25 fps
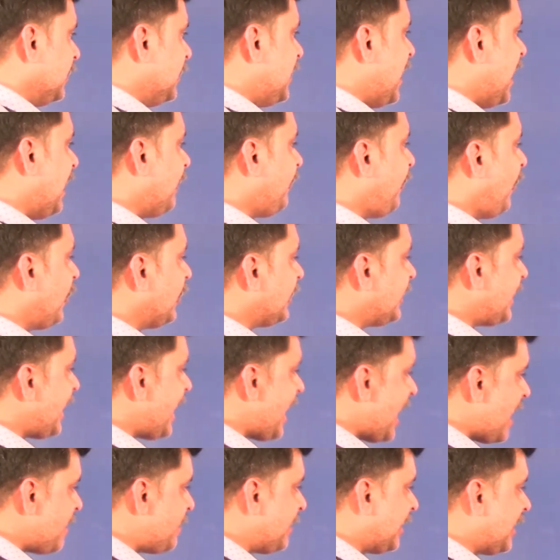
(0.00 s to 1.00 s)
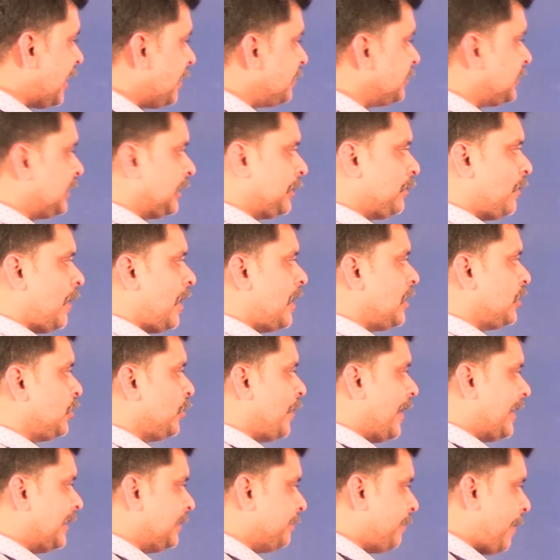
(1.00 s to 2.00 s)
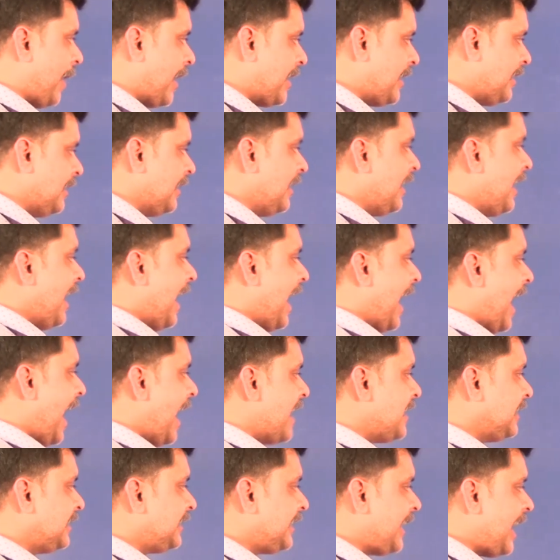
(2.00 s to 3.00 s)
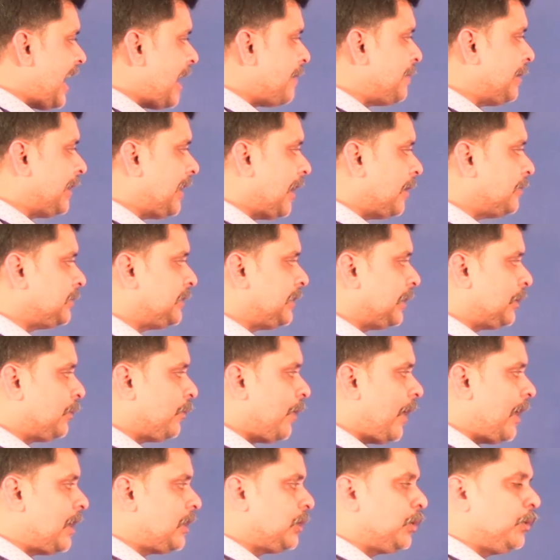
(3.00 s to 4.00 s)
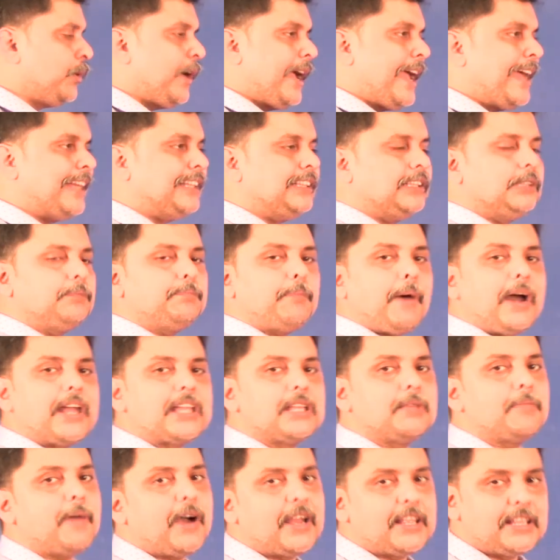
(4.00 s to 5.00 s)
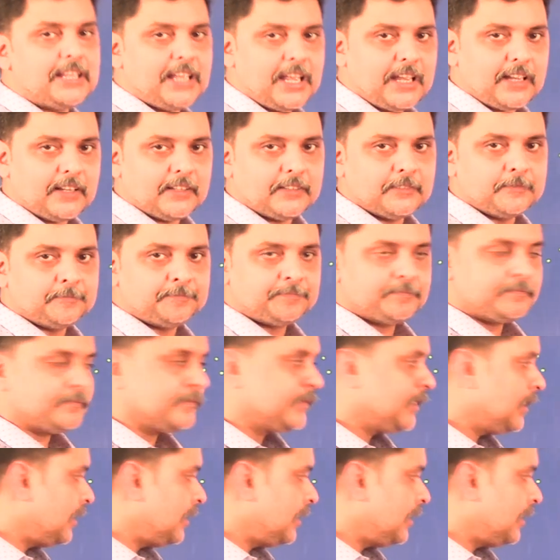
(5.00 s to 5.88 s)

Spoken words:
Therefore, k becomes equal to n pi and k becomes equal to n pi by a.